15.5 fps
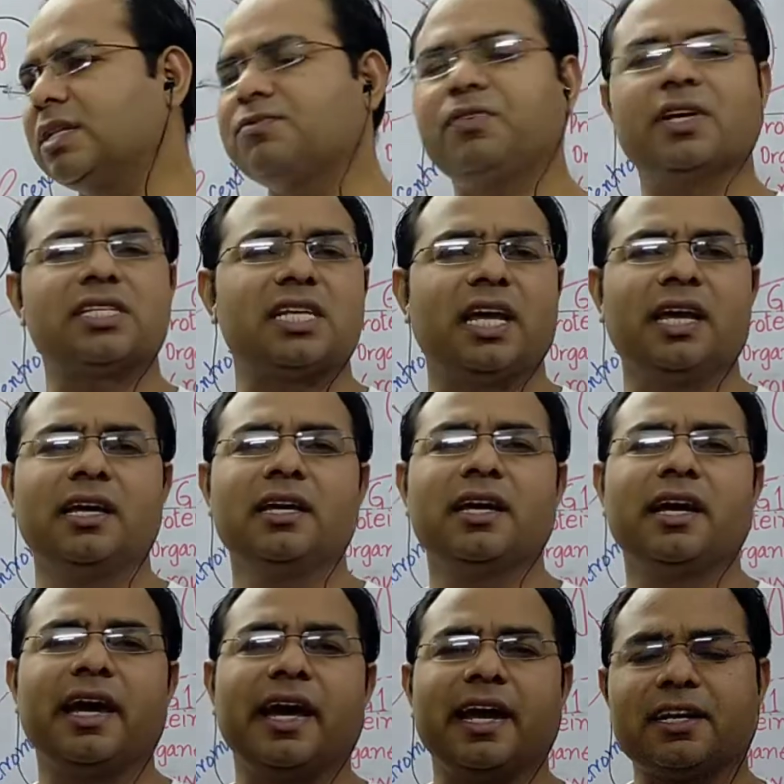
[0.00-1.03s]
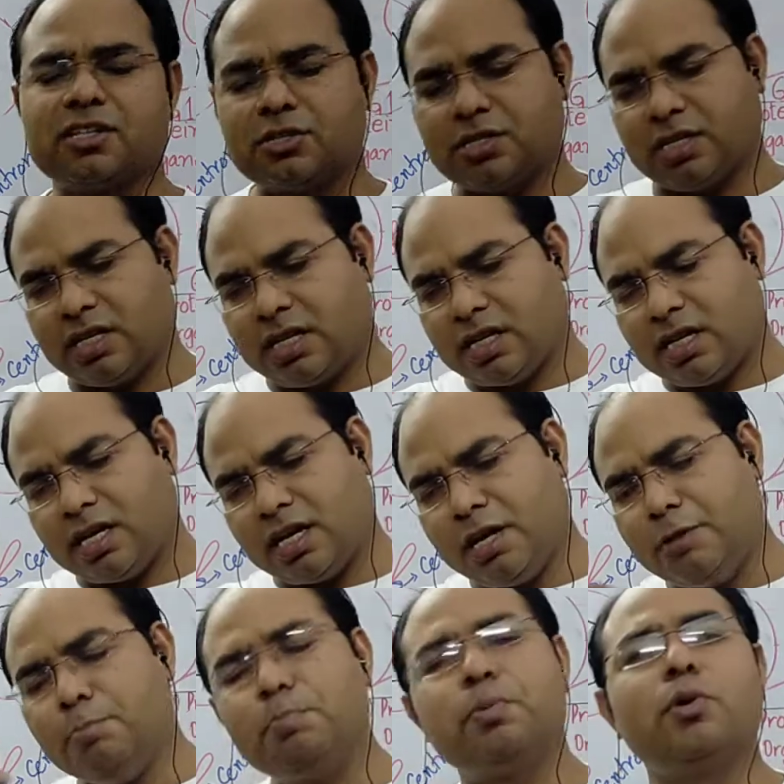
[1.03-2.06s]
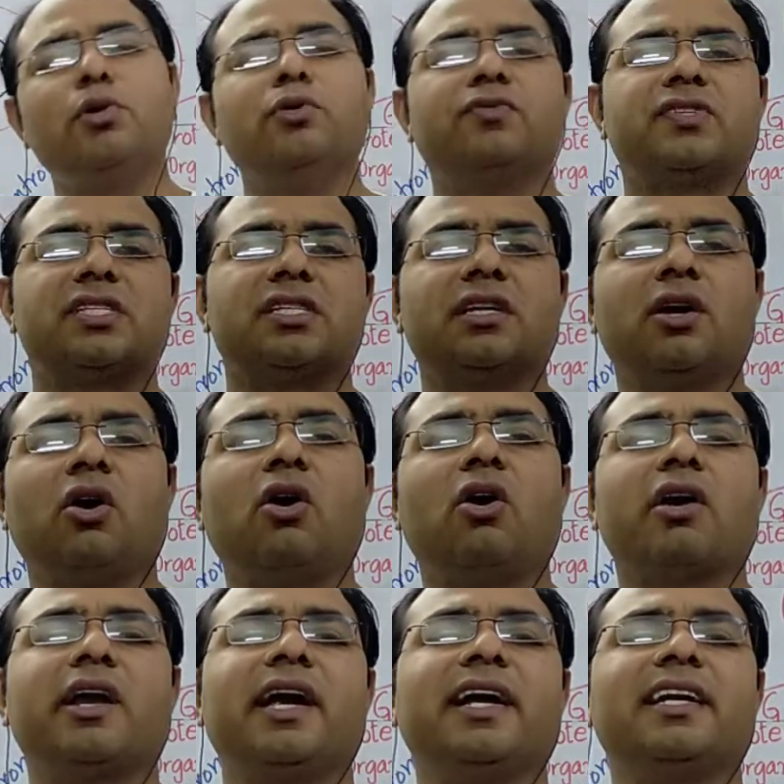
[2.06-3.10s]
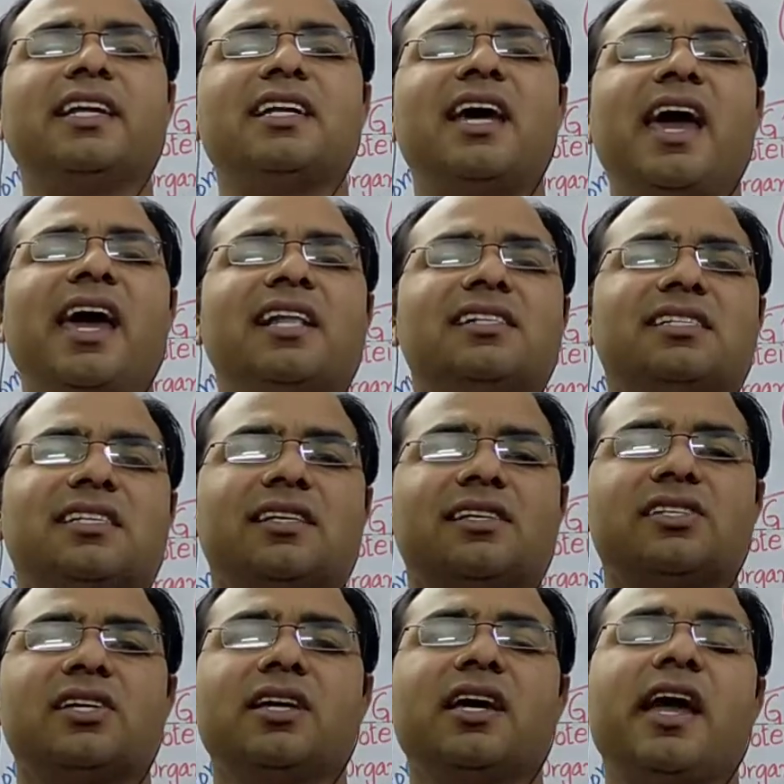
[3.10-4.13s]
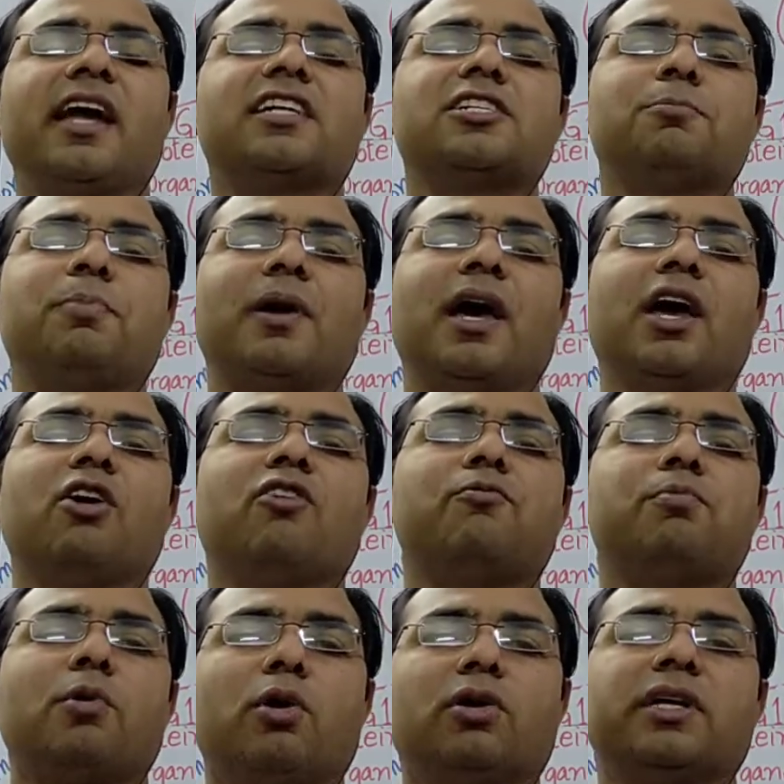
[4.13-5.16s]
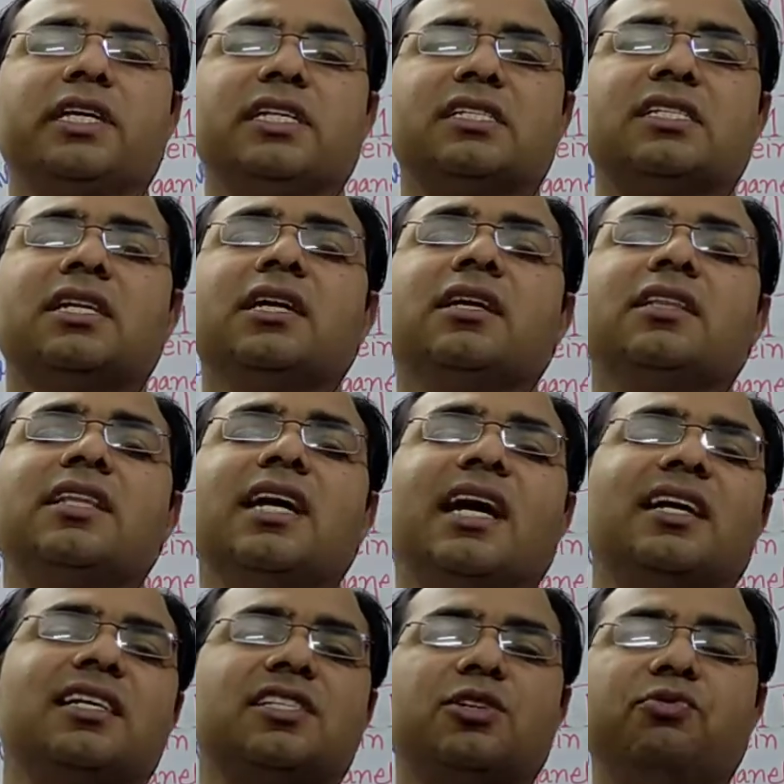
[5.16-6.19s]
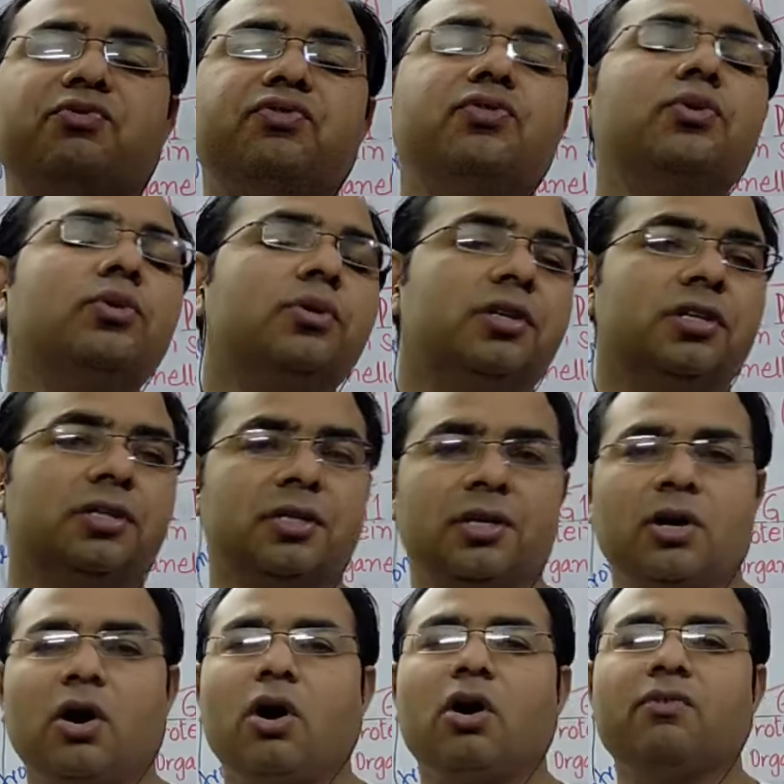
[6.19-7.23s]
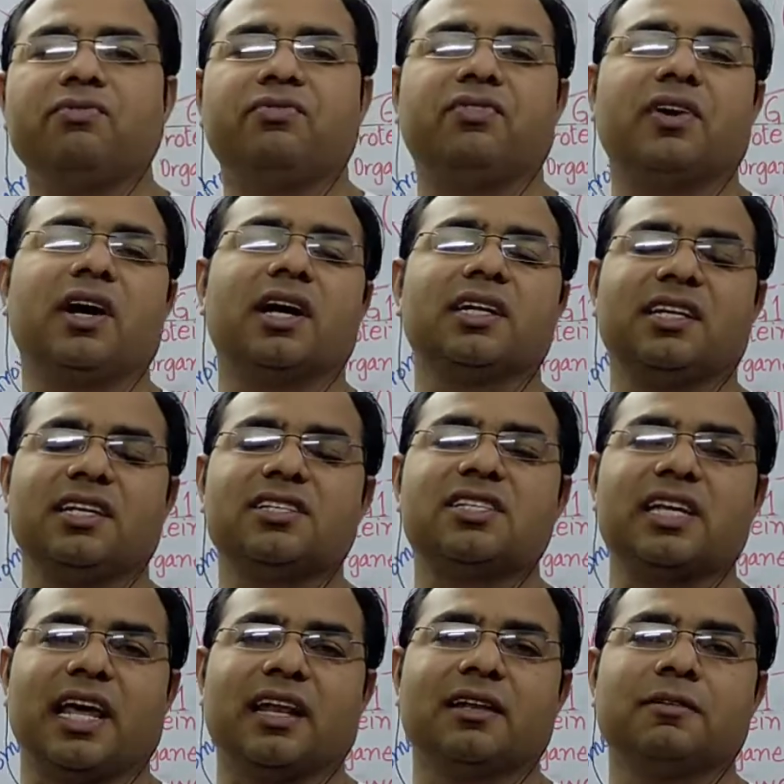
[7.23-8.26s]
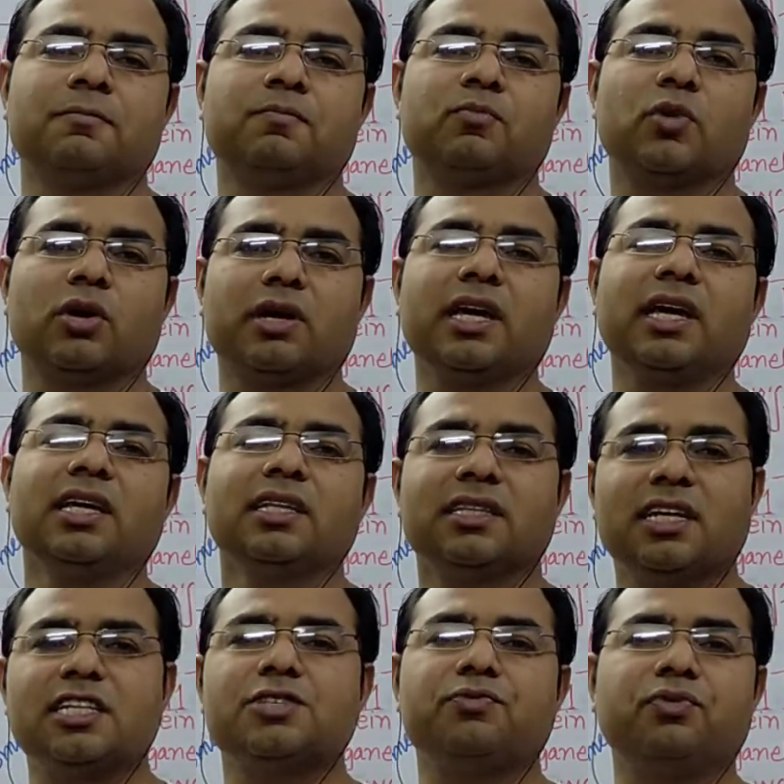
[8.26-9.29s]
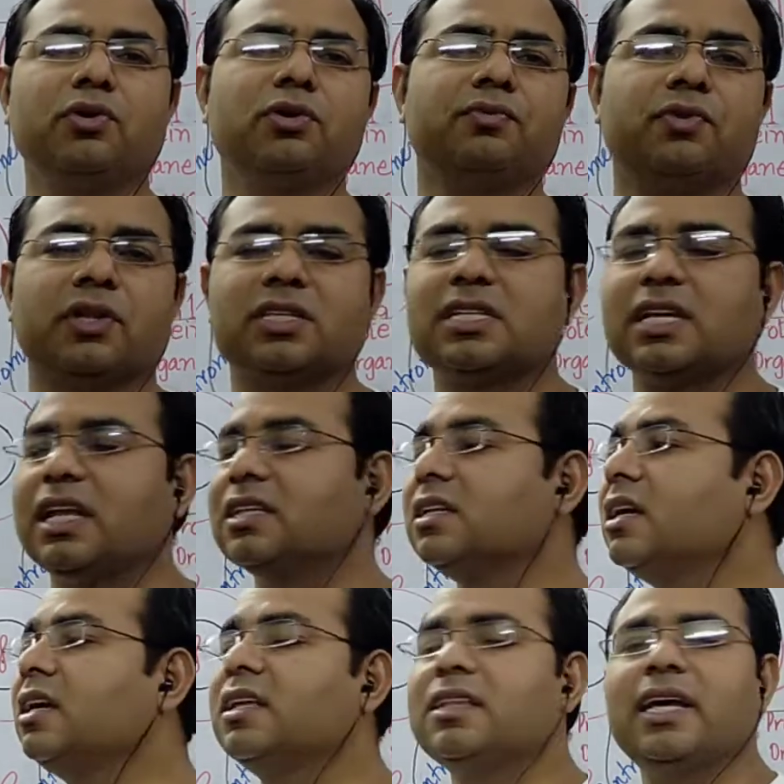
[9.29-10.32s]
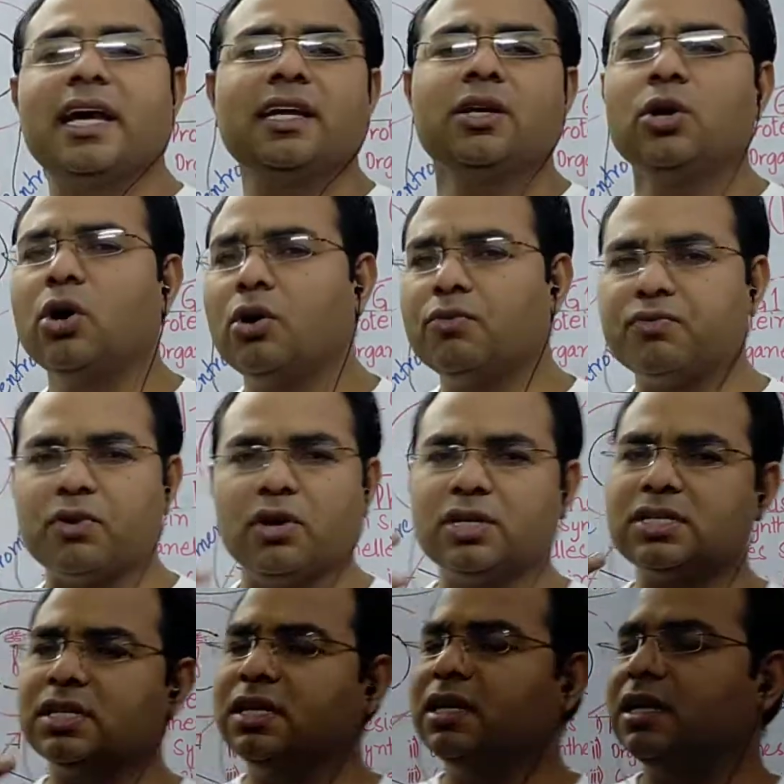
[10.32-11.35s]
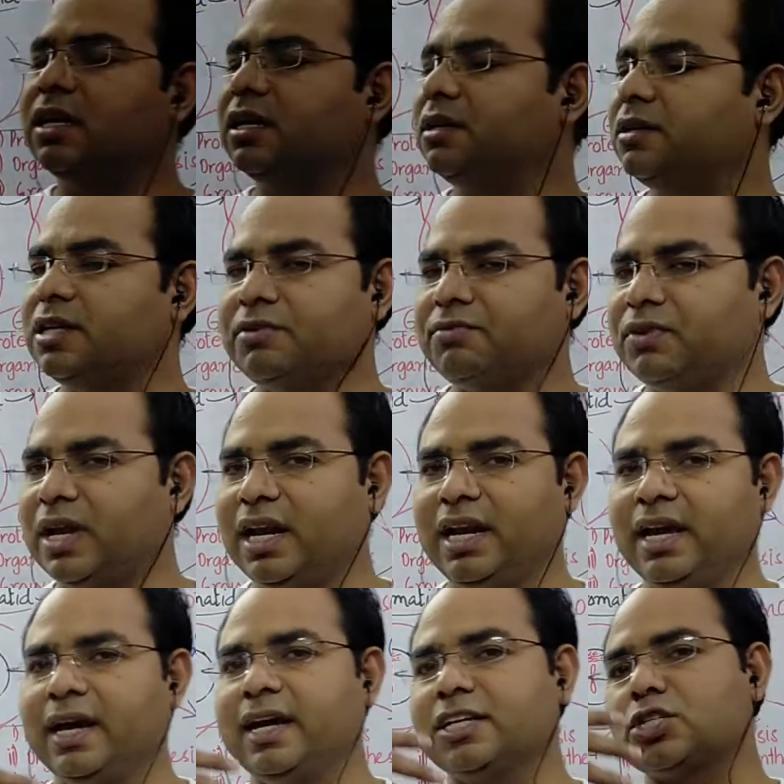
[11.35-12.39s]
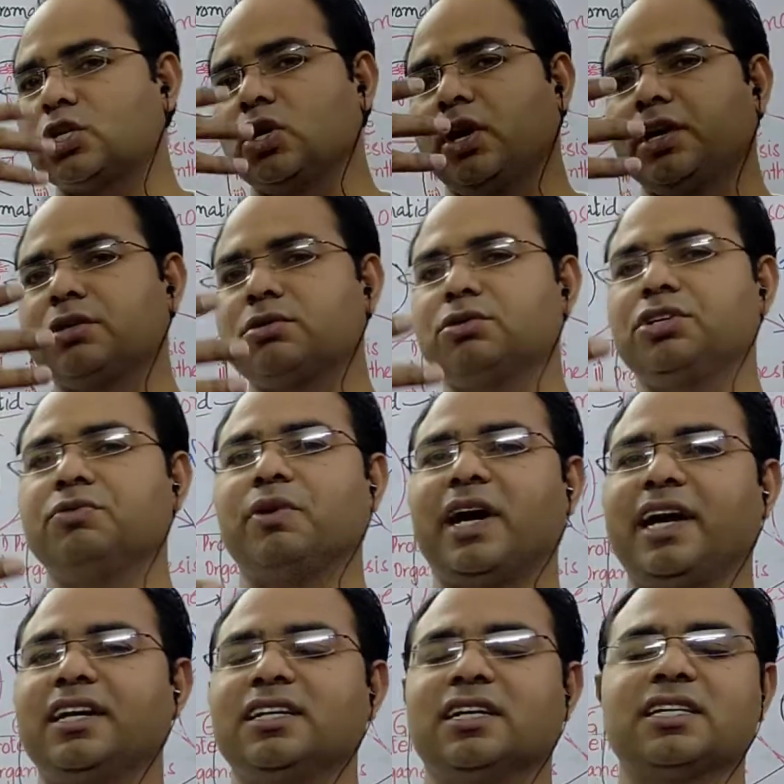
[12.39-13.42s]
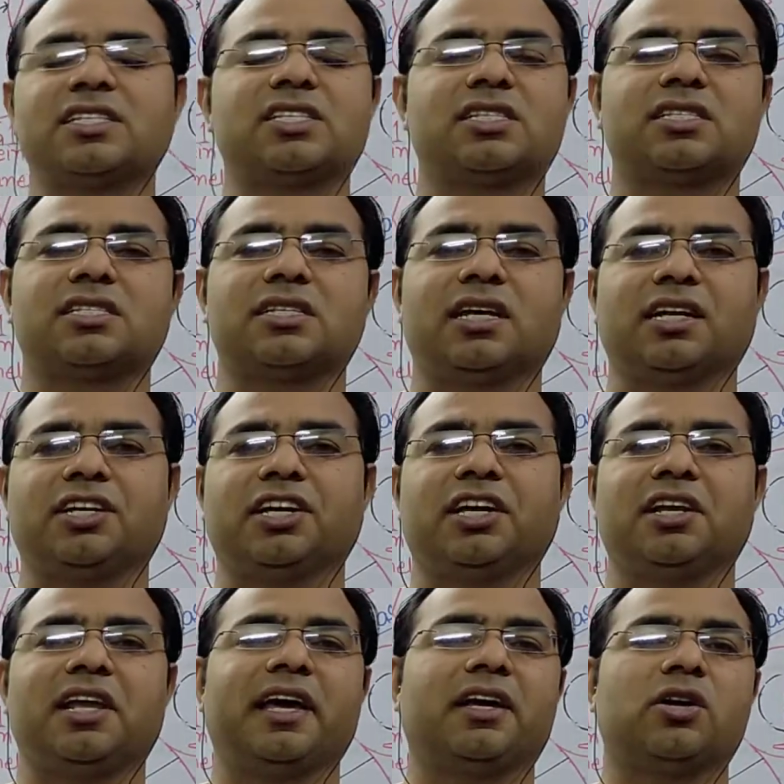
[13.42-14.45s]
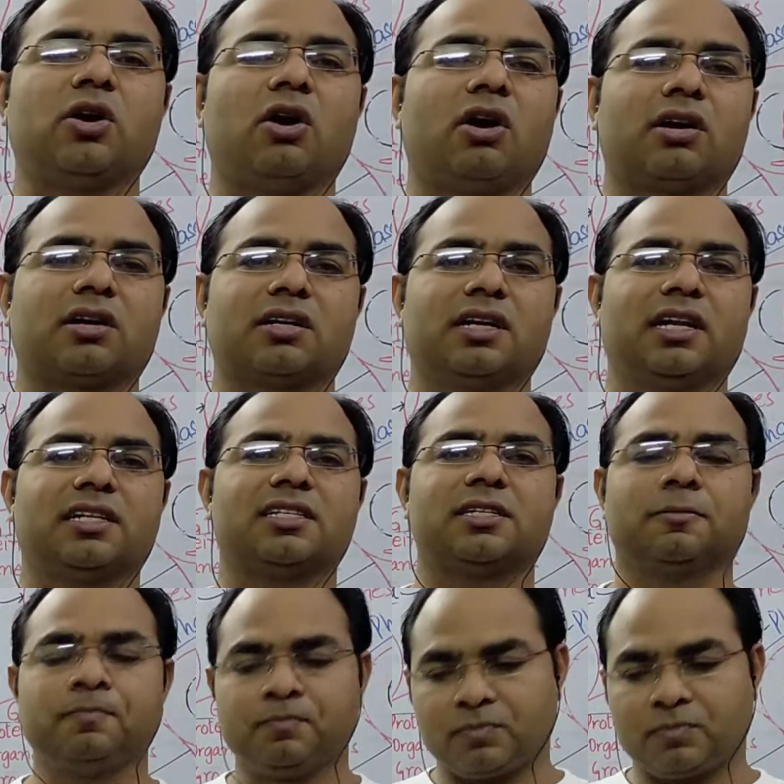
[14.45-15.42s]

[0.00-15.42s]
Firstly, it improves or it enhances its supply of proteins, that is the food of the cell. Okay, that is food for the cell. Then of course definitely it's going to divide the certain organelles,